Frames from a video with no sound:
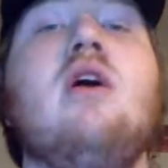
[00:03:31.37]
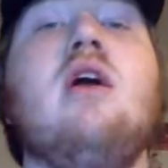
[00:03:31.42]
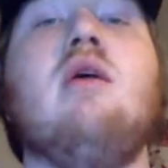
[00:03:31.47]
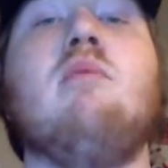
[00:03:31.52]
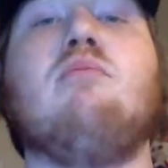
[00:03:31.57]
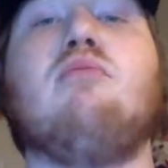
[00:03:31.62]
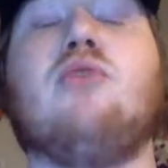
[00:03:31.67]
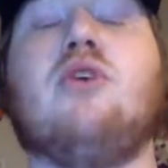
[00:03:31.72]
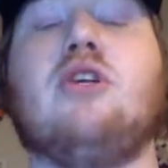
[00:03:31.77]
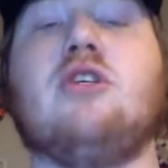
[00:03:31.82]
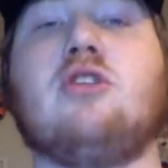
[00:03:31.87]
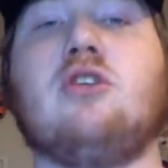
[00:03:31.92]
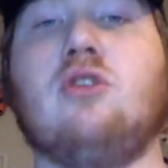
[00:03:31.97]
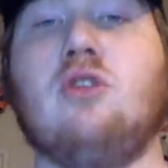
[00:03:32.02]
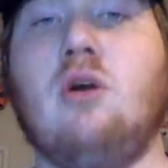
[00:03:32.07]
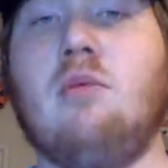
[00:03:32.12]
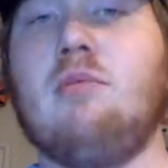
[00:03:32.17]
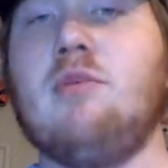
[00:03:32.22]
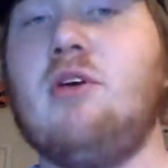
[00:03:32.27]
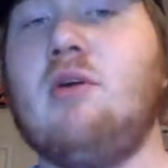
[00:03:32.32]
in British
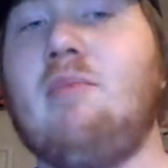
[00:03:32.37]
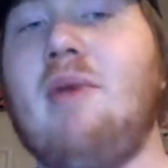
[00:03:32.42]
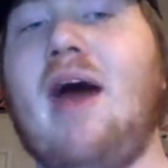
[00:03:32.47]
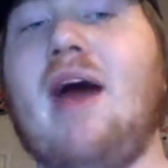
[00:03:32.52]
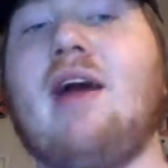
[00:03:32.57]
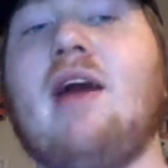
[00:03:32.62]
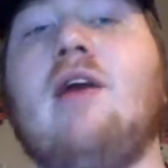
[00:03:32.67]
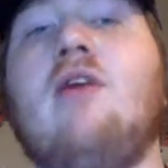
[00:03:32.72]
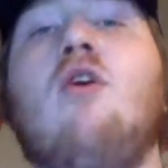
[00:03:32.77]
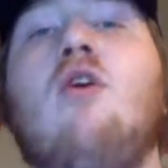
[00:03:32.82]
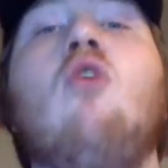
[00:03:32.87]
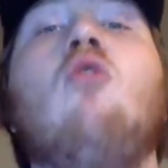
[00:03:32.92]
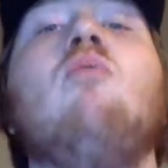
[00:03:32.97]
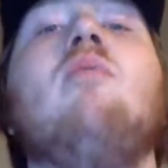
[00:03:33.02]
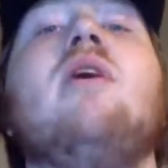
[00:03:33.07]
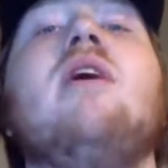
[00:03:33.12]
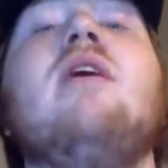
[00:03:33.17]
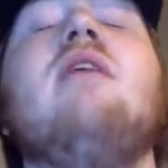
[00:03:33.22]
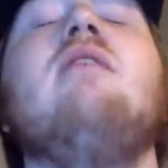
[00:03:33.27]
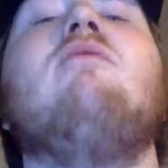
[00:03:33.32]
Columbia back at
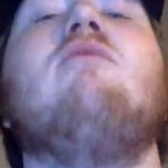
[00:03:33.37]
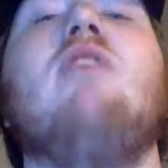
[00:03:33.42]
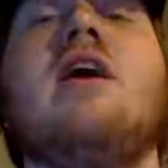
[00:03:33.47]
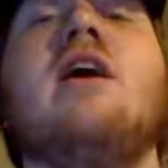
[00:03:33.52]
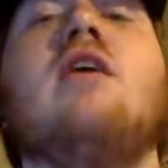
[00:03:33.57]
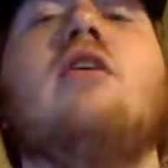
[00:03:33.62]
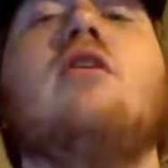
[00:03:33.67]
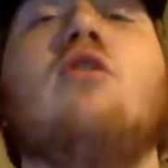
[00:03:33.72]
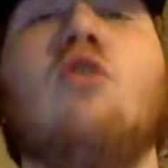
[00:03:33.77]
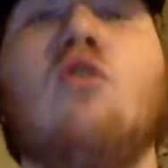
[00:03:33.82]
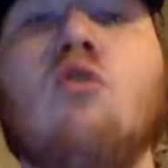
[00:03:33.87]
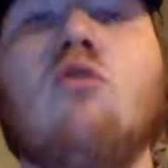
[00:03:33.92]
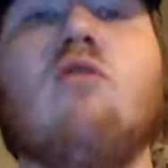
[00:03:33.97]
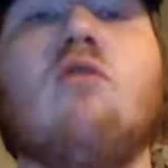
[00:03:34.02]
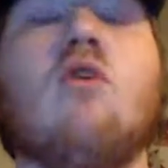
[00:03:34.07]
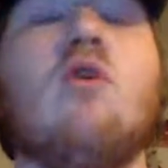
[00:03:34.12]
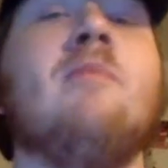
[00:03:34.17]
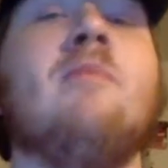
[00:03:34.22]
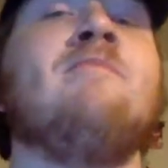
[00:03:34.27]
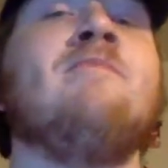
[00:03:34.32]
home in
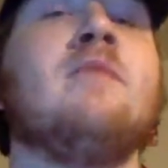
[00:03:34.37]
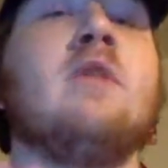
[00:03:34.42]
Vancouver.